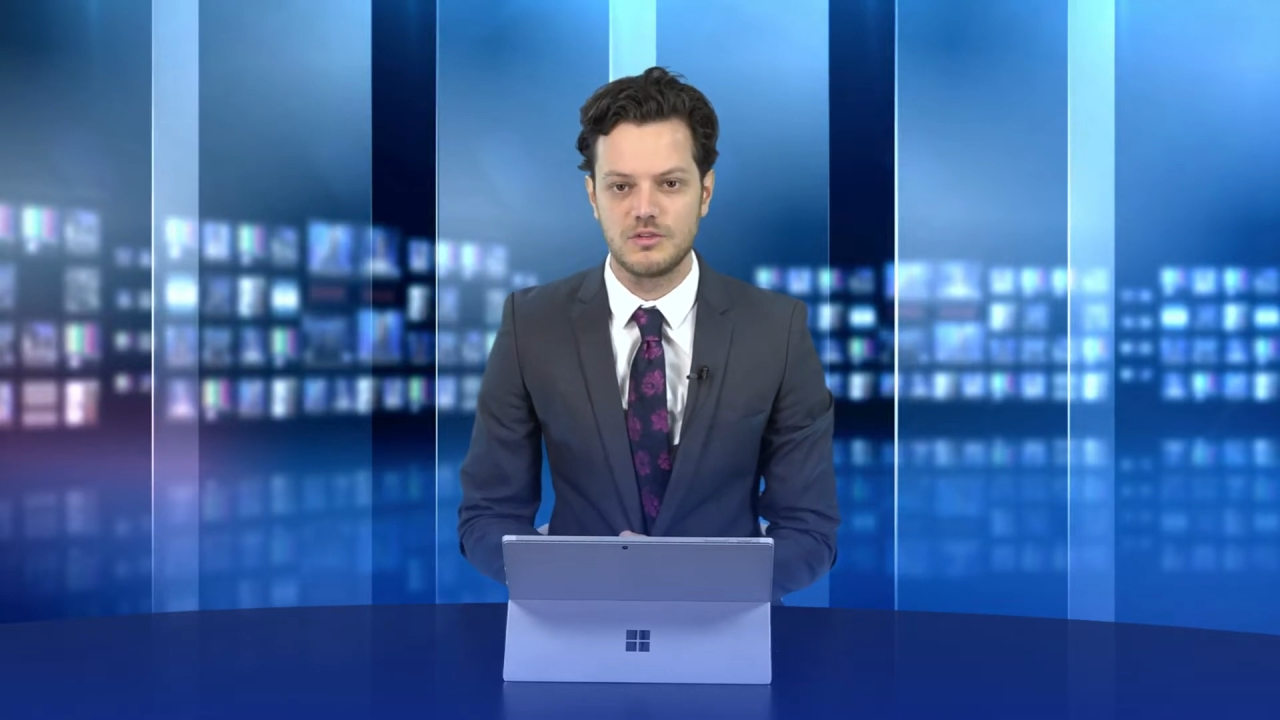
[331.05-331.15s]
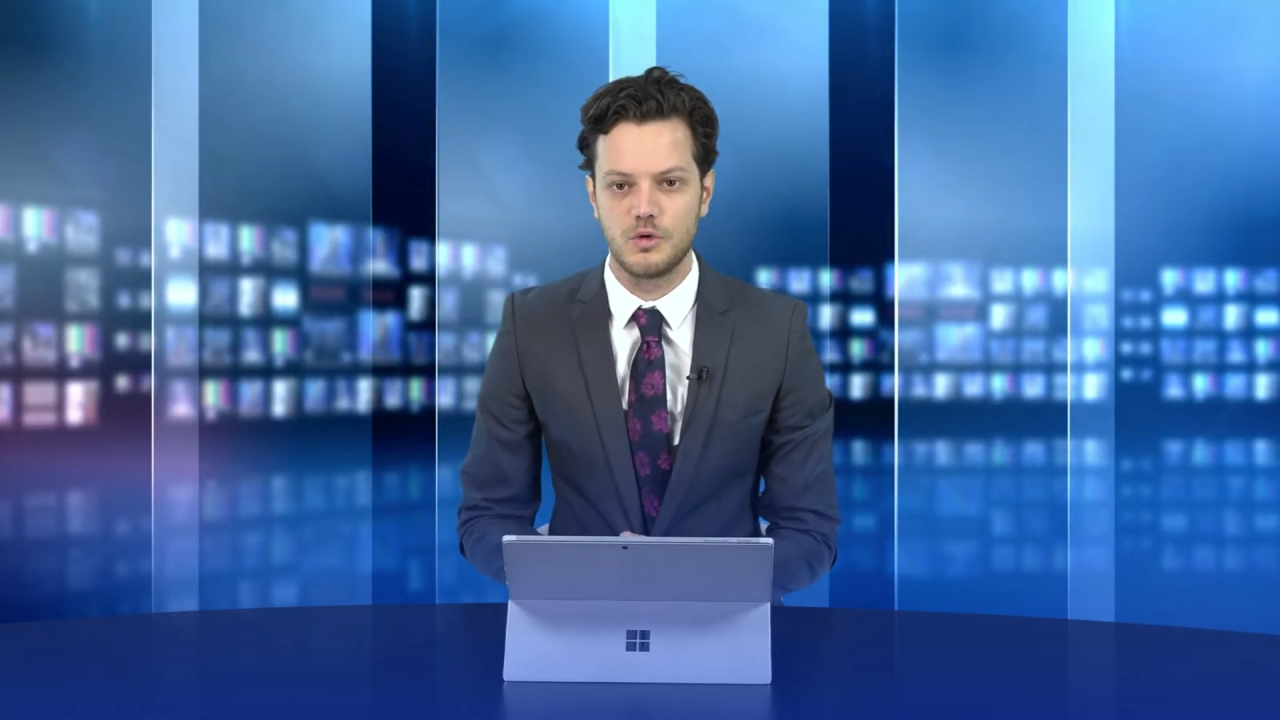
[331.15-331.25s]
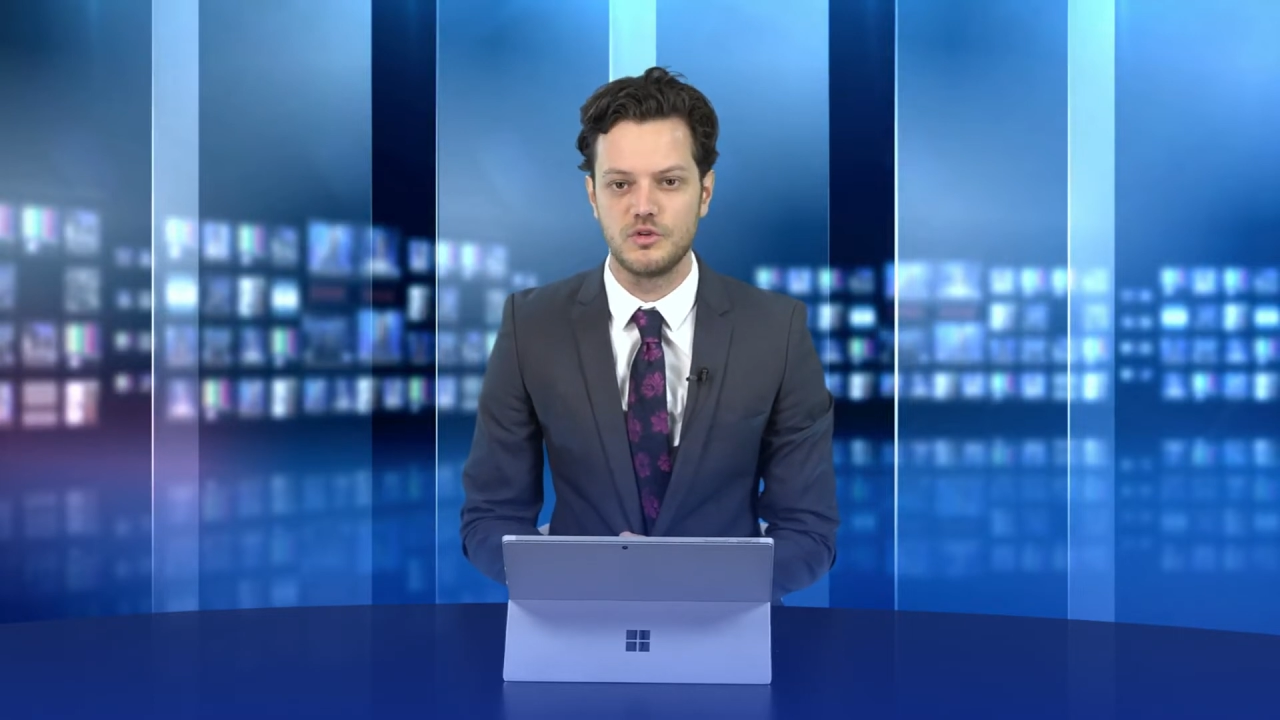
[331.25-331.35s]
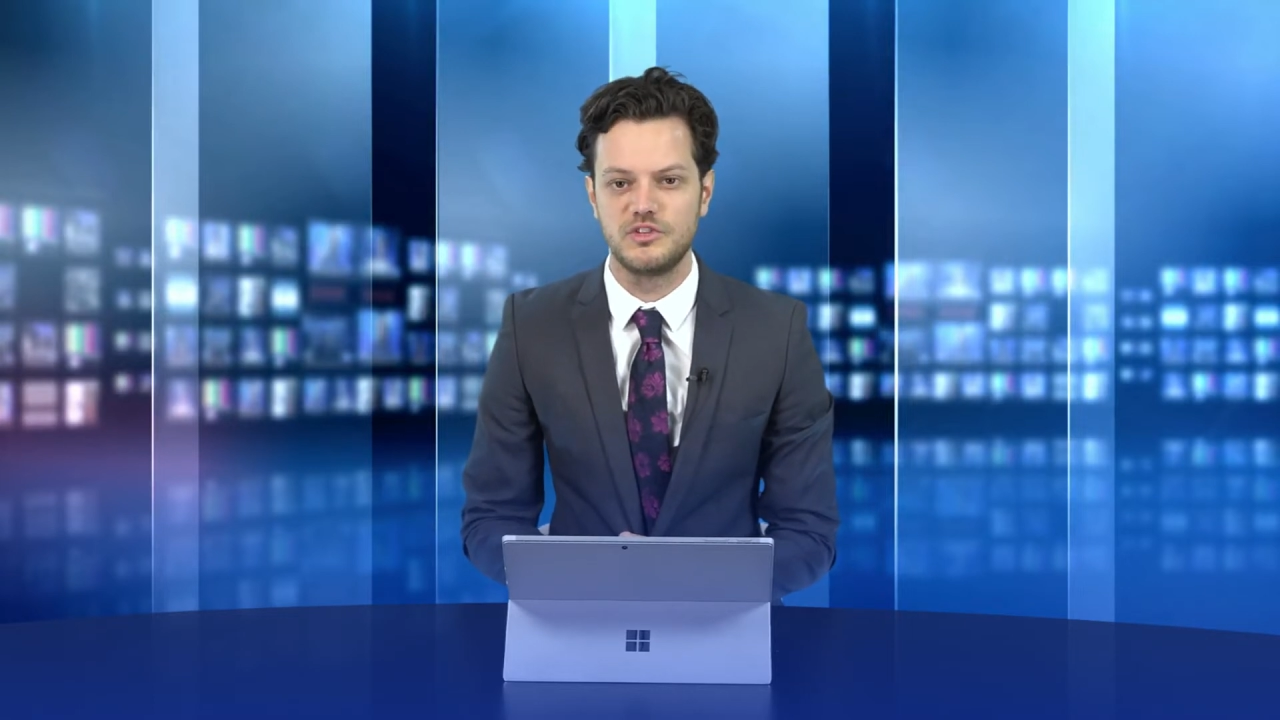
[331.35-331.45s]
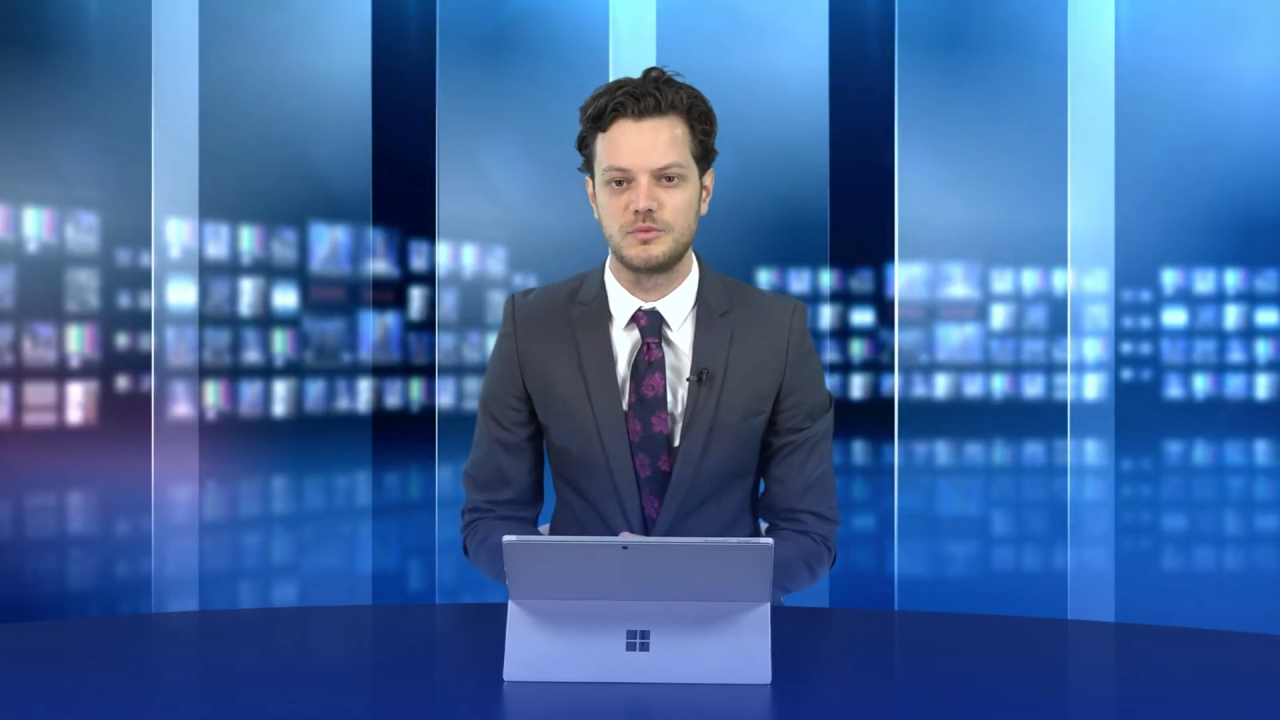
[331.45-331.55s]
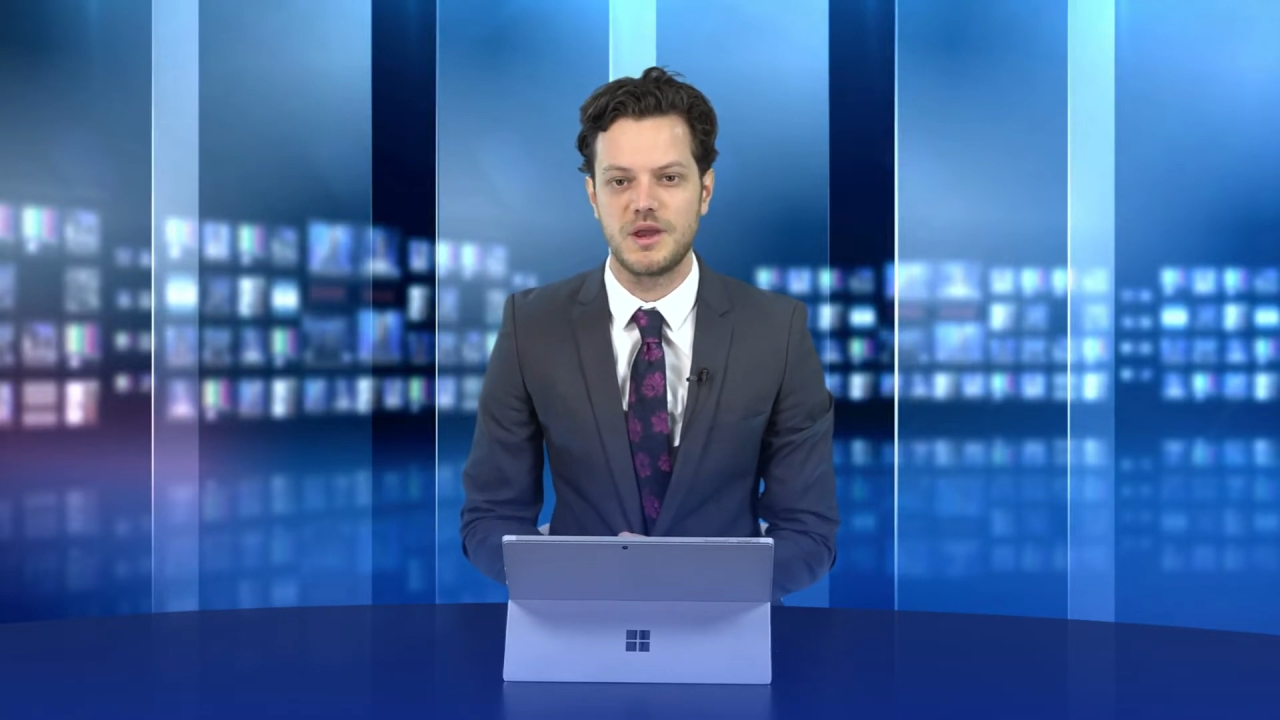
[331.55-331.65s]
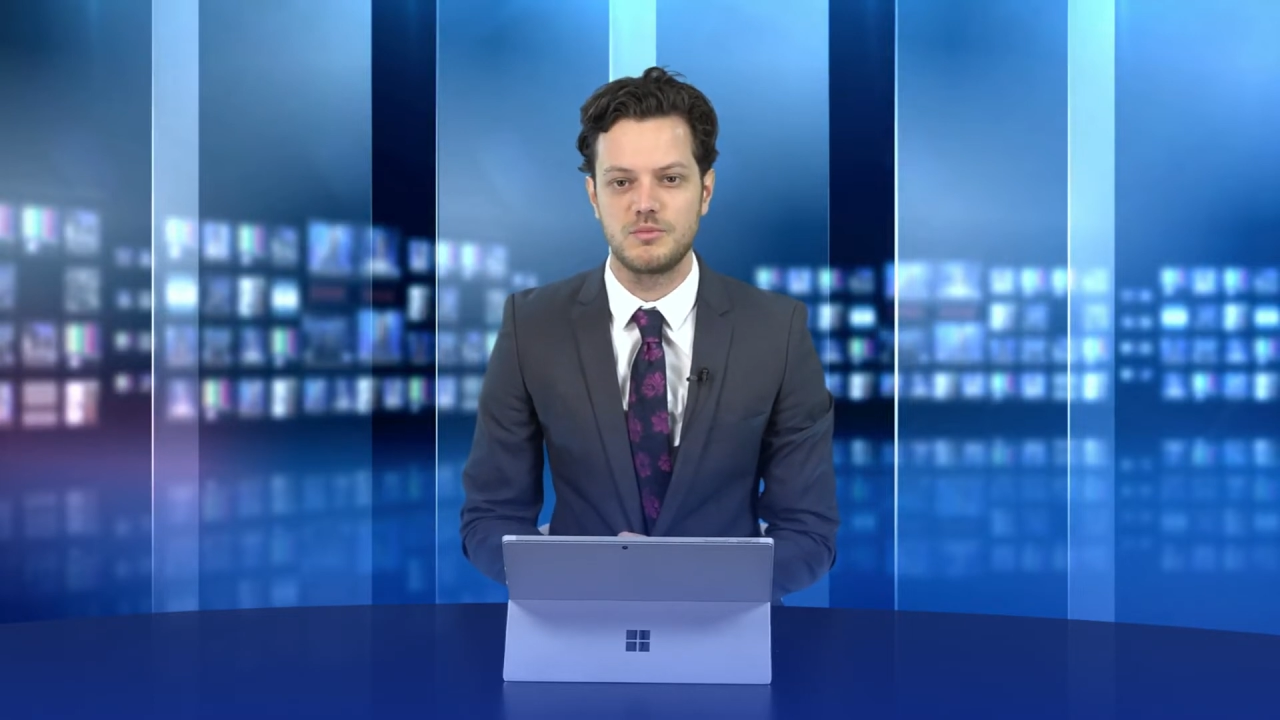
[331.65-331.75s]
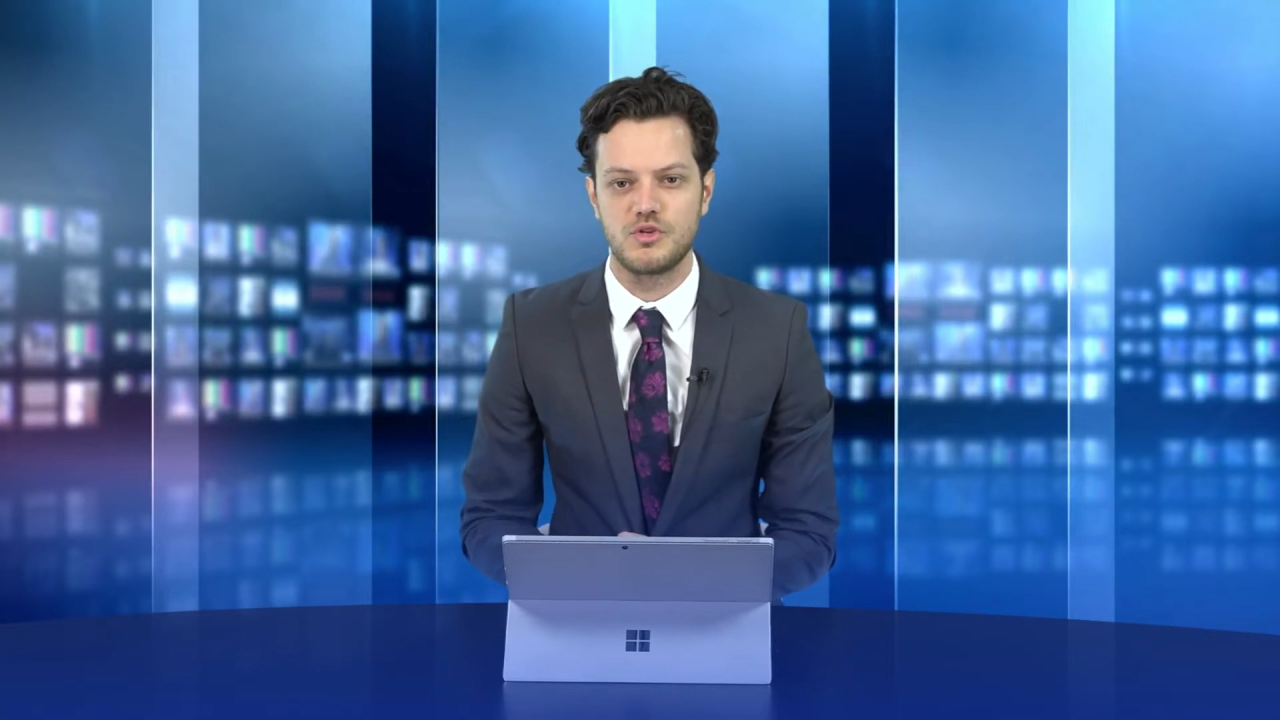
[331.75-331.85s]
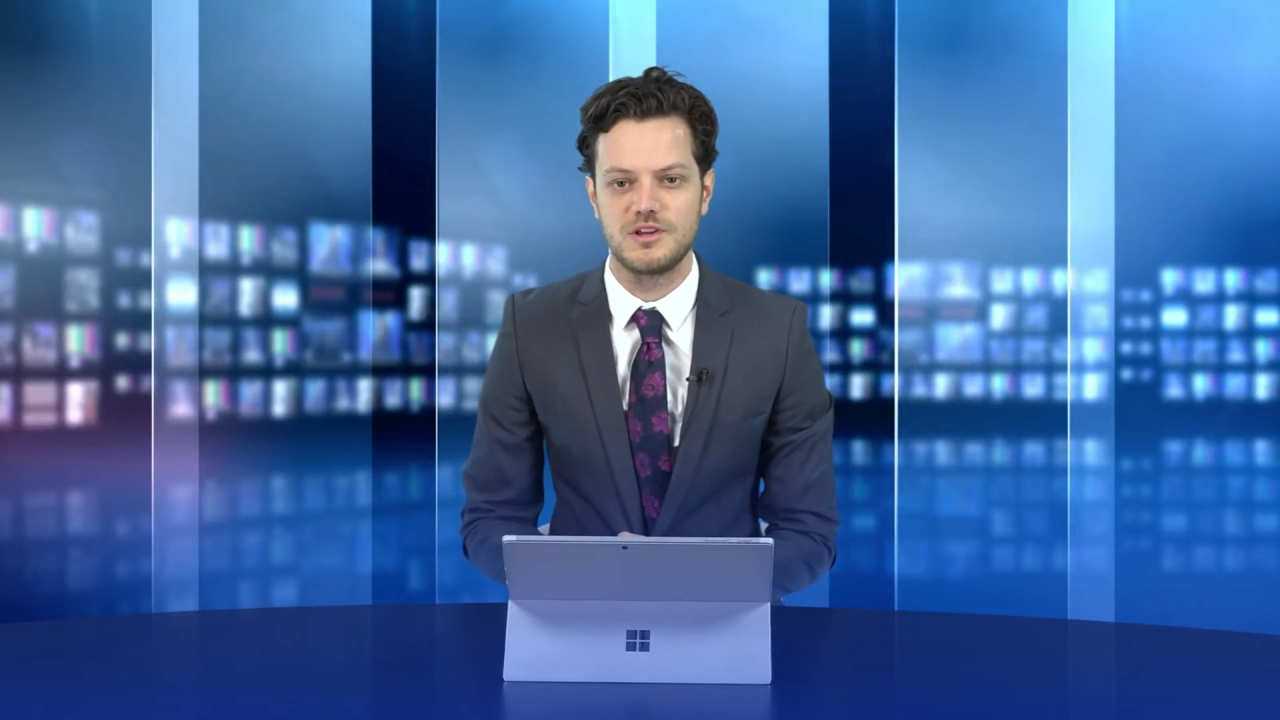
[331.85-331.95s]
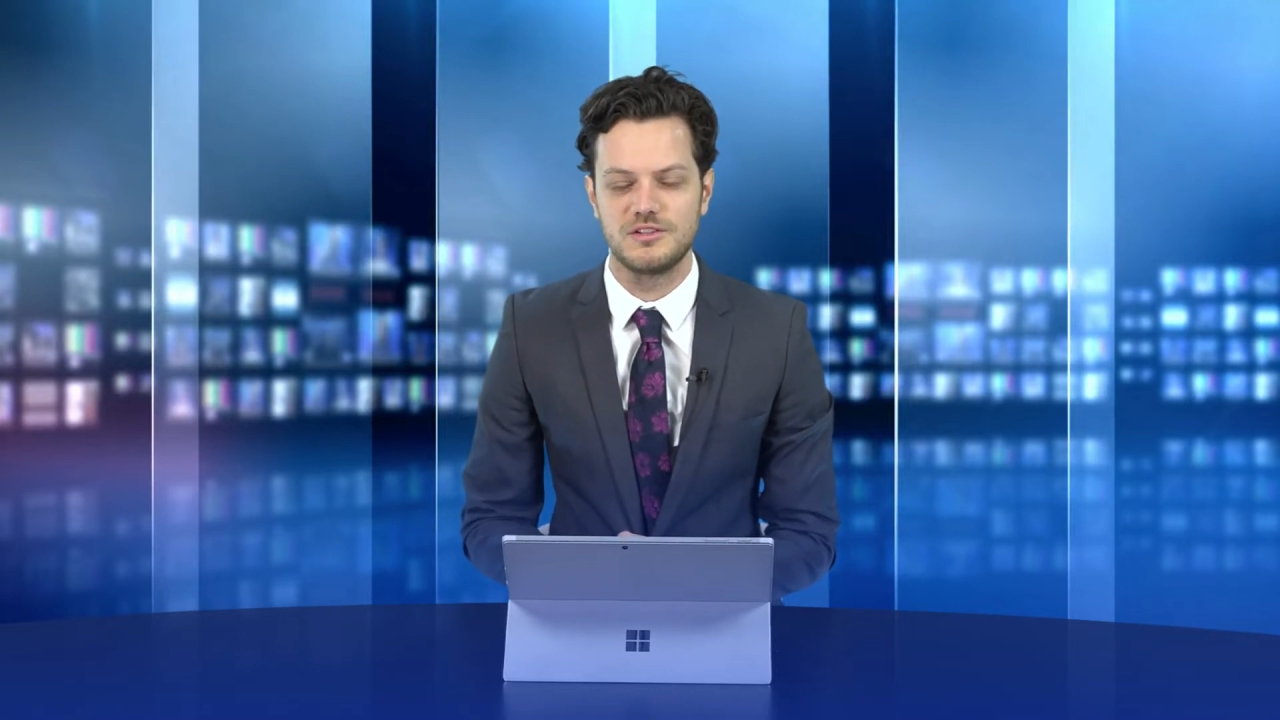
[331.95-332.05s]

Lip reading: The horse has been pretty